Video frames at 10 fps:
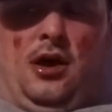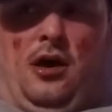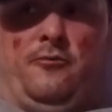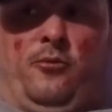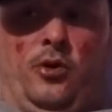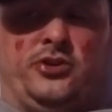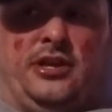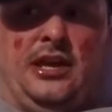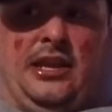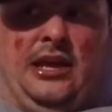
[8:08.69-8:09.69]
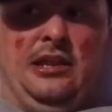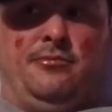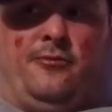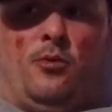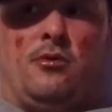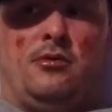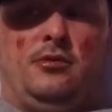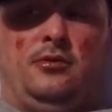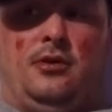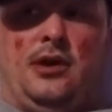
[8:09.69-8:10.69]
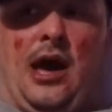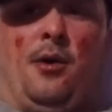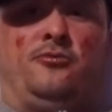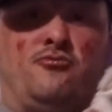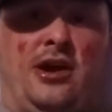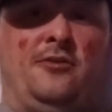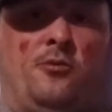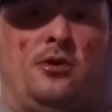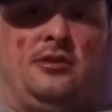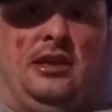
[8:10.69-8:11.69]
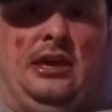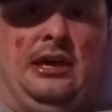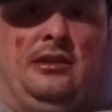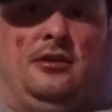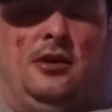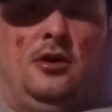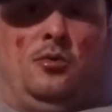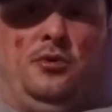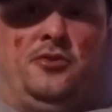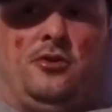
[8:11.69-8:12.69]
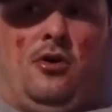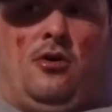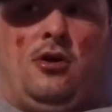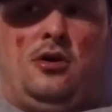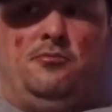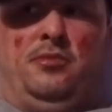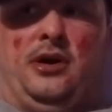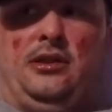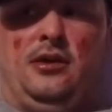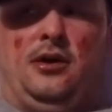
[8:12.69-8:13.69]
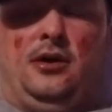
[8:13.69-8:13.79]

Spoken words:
Unfortunately, it ended before I was ready for it to end with the car, but